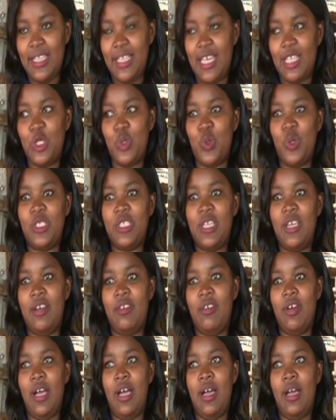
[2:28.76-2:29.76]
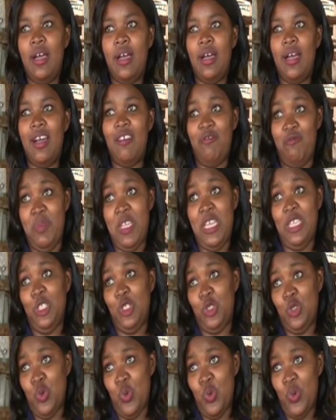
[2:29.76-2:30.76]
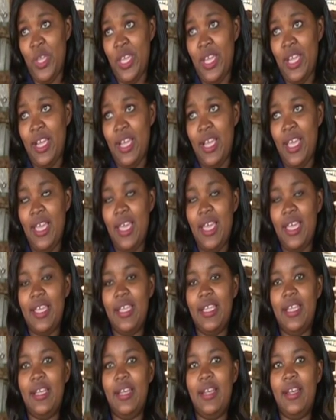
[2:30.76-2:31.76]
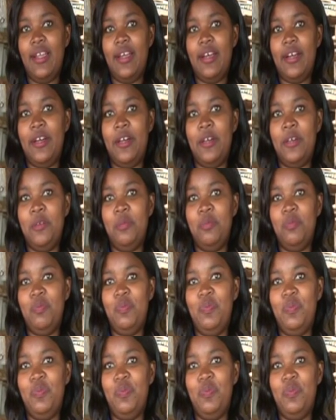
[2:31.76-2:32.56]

That's what uh, uh, I, have been doing in um,